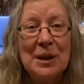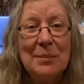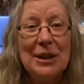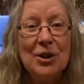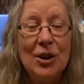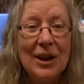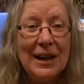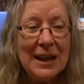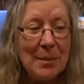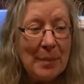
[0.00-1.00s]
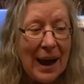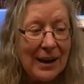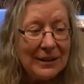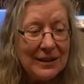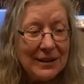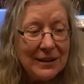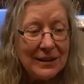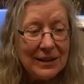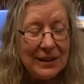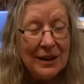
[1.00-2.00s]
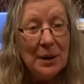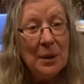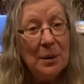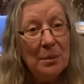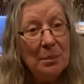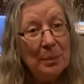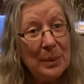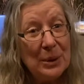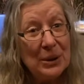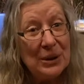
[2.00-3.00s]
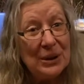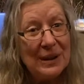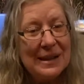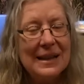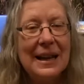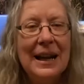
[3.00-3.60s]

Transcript: to be talking about birds.